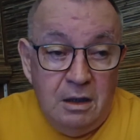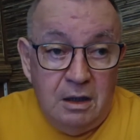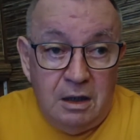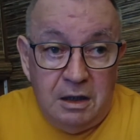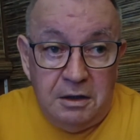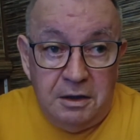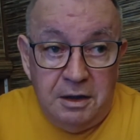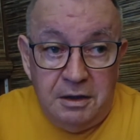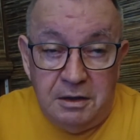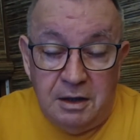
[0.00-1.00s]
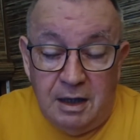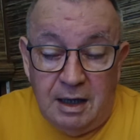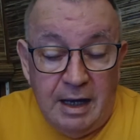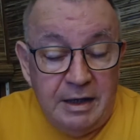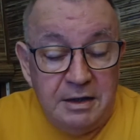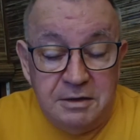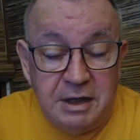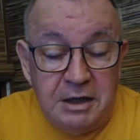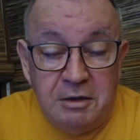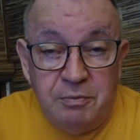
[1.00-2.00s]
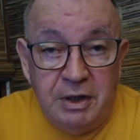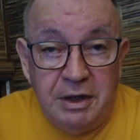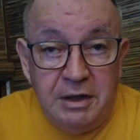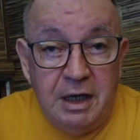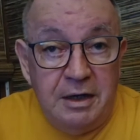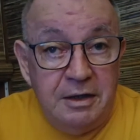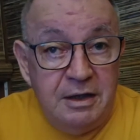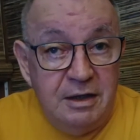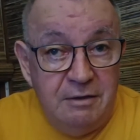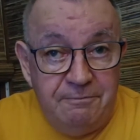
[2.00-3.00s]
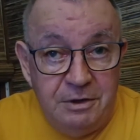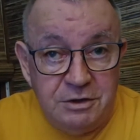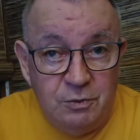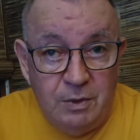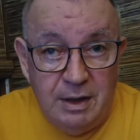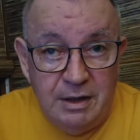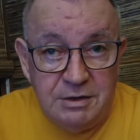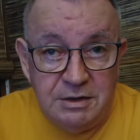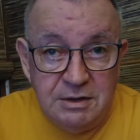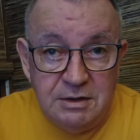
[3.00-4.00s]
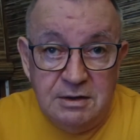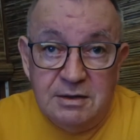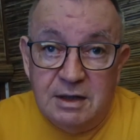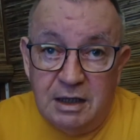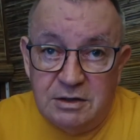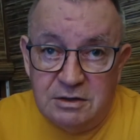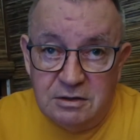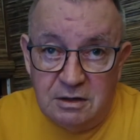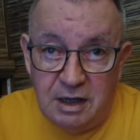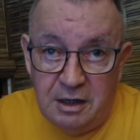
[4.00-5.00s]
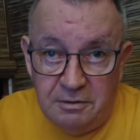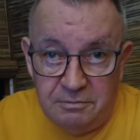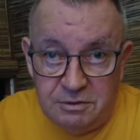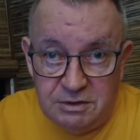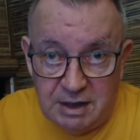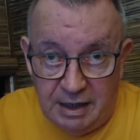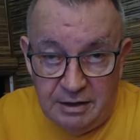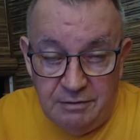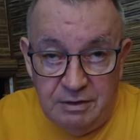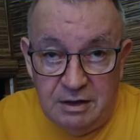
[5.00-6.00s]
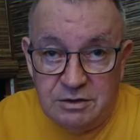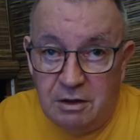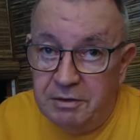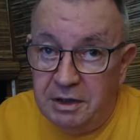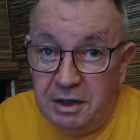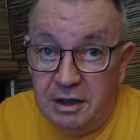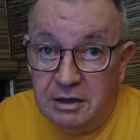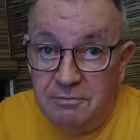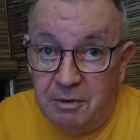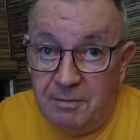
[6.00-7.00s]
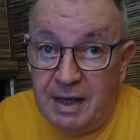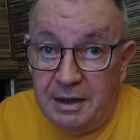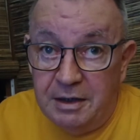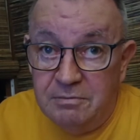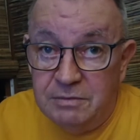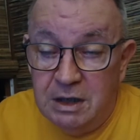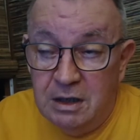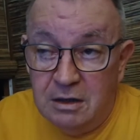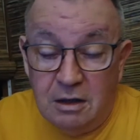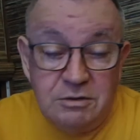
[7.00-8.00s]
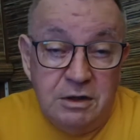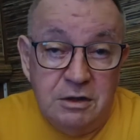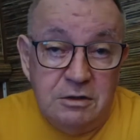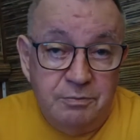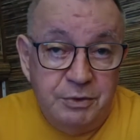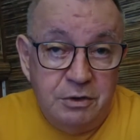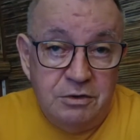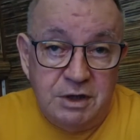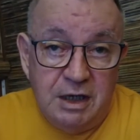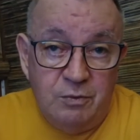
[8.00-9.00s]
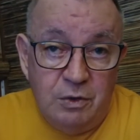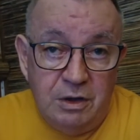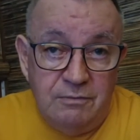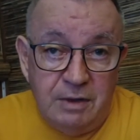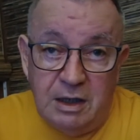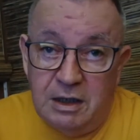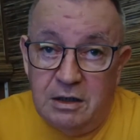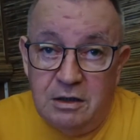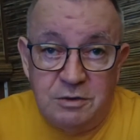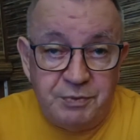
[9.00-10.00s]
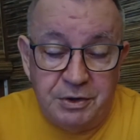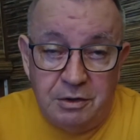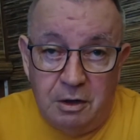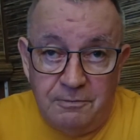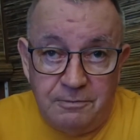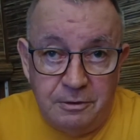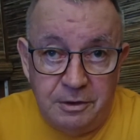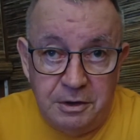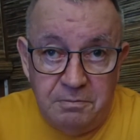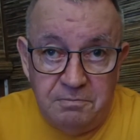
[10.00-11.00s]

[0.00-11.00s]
And I can't complain. Now, efficient-wise, that's the downside of it. That's the only negative about it. Because it is a pure sine wave, and it is pure off-grid.